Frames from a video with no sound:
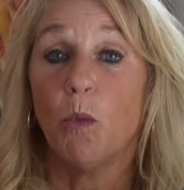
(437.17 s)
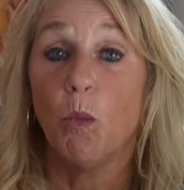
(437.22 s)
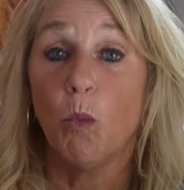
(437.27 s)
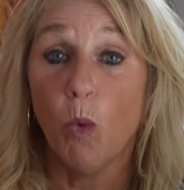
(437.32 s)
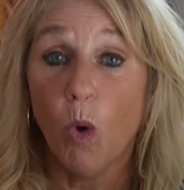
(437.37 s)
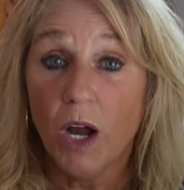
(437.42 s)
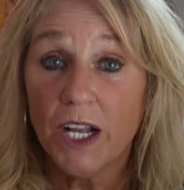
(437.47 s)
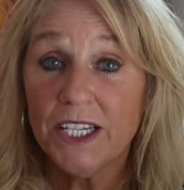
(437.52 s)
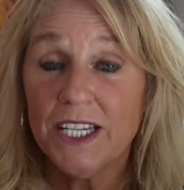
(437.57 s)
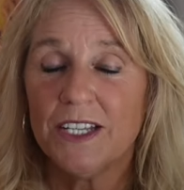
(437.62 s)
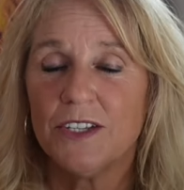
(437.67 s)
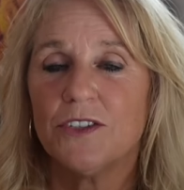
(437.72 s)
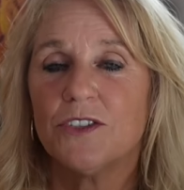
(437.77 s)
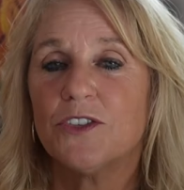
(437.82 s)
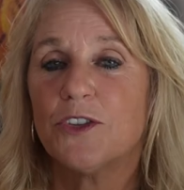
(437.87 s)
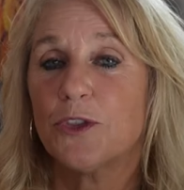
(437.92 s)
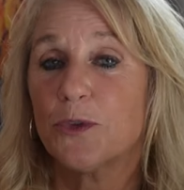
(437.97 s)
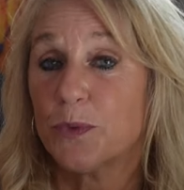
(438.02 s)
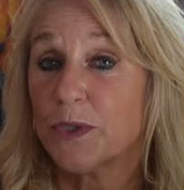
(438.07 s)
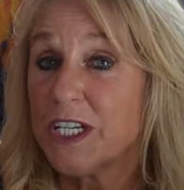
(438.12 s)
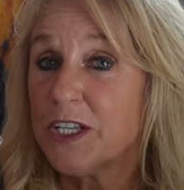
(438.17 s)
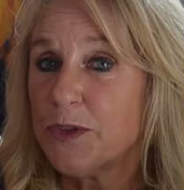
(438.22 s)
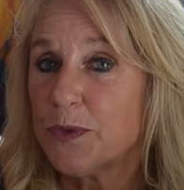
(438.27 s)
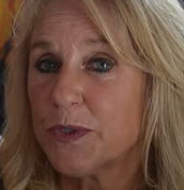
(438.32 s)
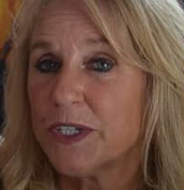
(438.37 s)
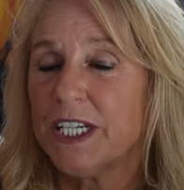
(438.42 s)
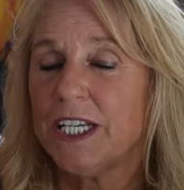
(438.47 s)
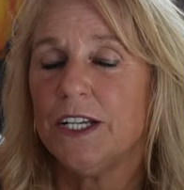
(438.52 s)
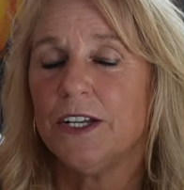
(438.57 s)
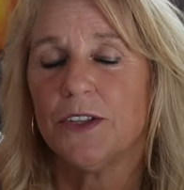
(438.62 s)
One is
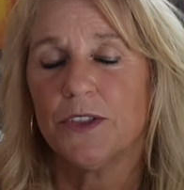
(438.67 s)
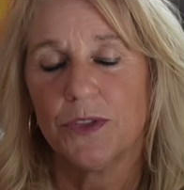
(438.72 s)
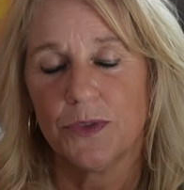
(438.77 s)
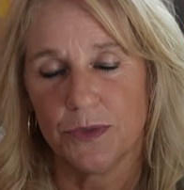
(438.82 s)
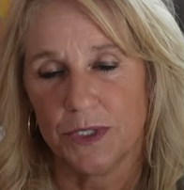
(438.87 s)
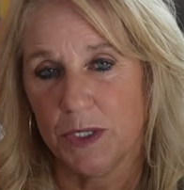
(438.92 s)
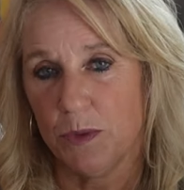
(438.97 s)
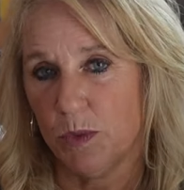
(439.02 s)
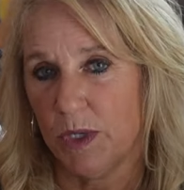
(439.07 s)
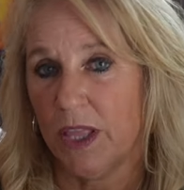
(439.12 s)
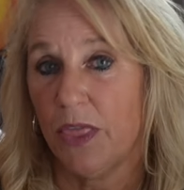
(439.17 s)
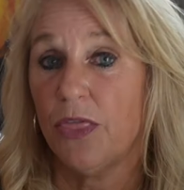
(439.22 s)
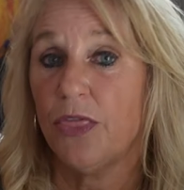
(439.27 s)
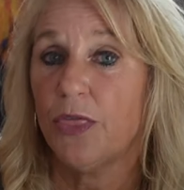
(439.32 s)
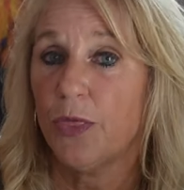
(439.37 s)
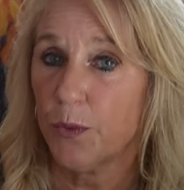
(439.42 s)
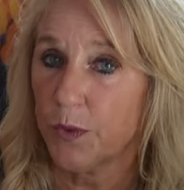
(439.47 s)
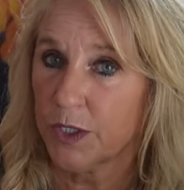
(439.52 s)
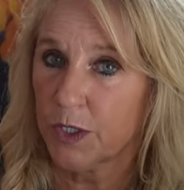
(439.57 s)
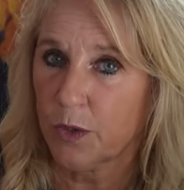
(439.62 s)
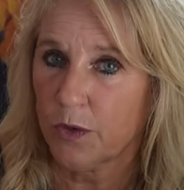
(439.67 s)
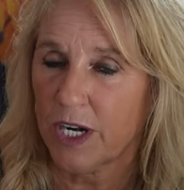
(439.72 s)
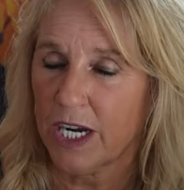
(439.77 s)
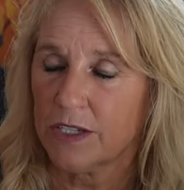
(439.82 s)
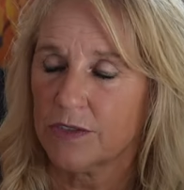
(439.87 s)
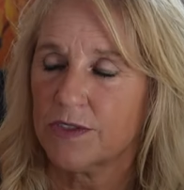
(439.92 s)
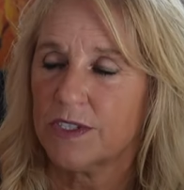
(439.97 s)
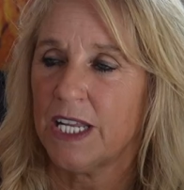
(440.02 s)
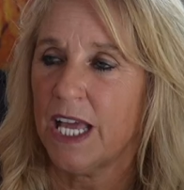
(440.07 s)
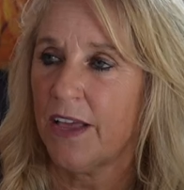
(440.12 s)
3331
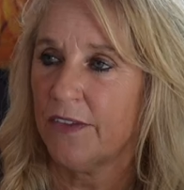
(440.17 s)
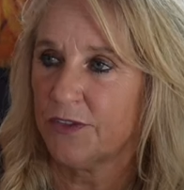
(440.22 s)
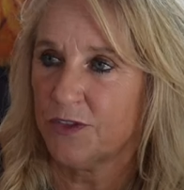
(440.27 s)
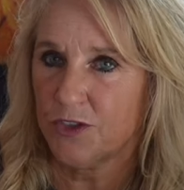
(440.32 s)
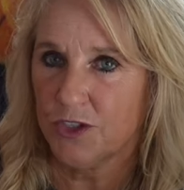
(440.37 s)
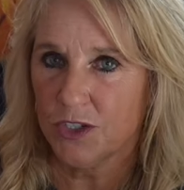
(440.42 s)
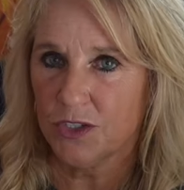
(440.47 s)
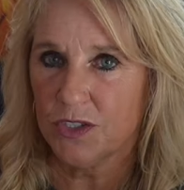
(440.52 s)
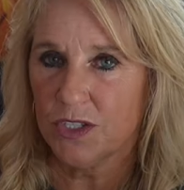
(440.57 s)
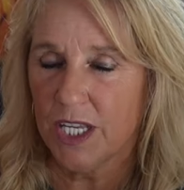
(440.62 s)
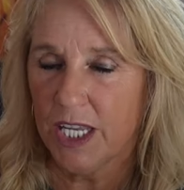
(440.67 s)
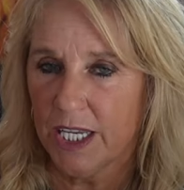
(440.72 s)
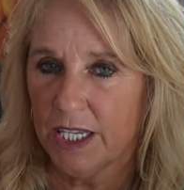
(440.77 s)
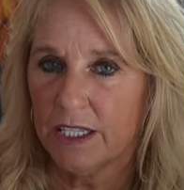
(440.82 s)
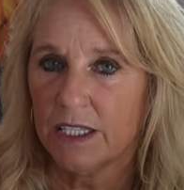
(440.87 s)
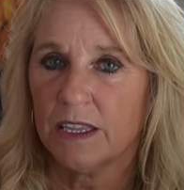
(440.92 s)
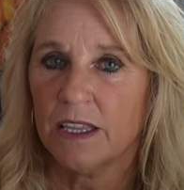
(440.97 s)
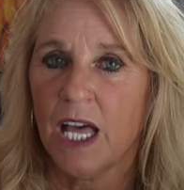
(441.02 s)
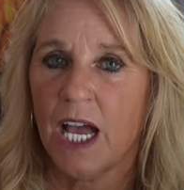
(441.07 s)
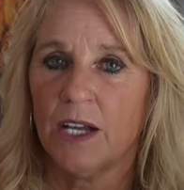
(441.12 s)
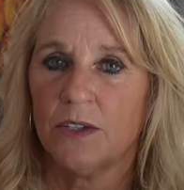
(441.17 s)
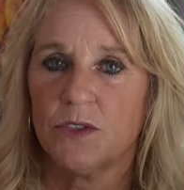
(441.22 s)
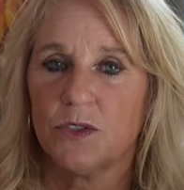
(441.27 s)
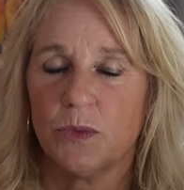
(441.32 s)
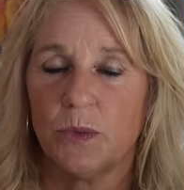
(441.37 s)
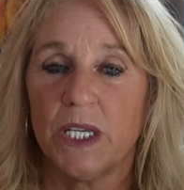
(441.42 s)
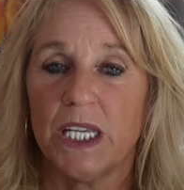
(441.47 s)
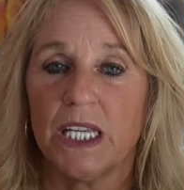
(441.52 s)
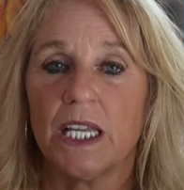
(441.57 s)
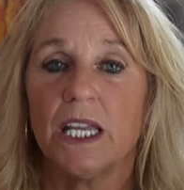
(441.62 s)
Thorncrest. That just hit last
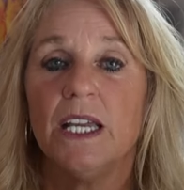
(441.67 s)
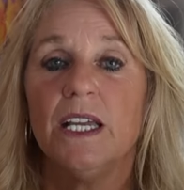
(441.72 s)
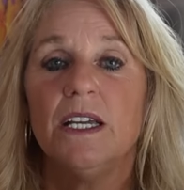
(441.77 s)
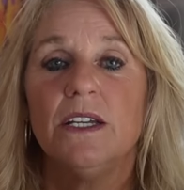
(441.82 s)
week.